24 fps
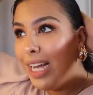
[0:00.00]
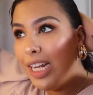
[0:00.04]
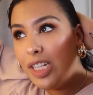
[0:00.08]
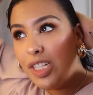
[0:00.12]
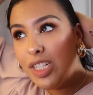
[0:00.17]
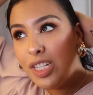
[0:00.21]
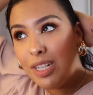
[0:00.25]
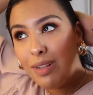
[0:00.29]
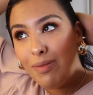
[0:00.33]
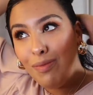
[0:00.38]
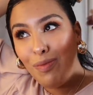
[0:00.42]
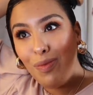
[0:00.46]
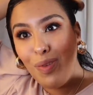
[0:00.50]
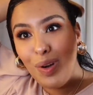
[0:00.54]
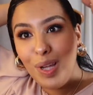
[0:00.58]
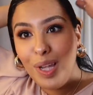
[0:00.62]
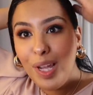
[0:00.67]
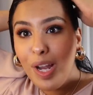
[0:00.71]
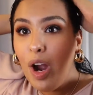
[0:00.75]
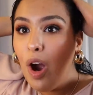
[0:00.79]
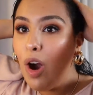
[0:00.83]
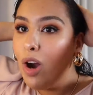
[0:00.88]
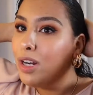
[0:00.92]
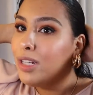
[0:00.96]
It's
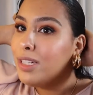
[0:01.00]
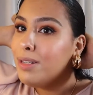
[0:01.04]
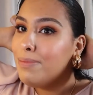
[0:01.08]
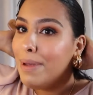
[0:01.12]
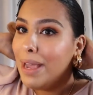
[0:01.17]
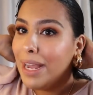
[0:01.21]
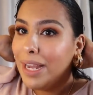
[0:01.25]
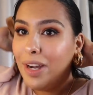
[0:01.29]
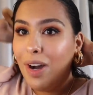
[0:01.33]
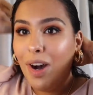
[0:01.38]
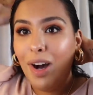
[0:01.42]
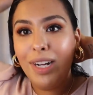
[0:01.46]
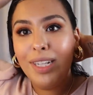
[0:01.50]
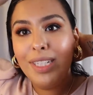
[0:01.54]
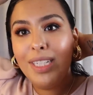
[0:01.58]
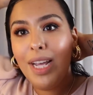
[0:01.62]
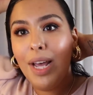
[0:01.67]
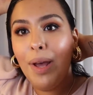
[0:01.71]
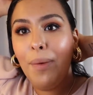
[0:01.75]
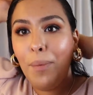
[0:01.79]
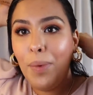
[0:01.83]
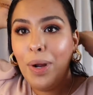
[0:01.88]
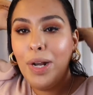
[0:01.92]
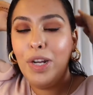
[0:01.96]
really hard to make
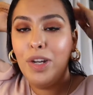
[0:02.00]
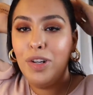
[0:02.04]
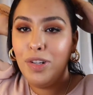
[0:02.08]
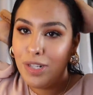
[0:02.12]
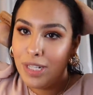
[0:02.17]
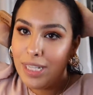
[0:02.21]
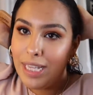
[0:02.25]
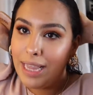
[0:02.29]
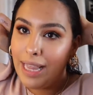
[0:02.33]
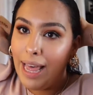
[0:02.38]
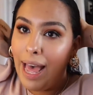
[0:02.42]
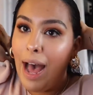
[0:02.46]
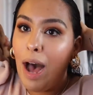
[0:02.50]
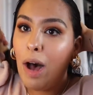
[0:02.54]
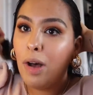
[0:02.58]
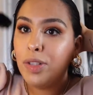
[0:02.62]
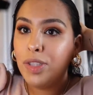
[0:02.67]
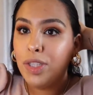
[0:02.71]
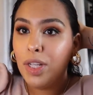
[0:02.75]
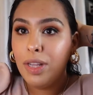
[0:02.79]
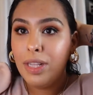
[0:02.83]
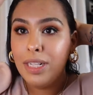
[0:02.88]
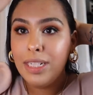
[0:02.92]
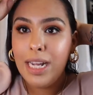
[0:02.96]
content when you're just in the
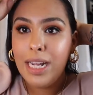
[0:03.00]
house all the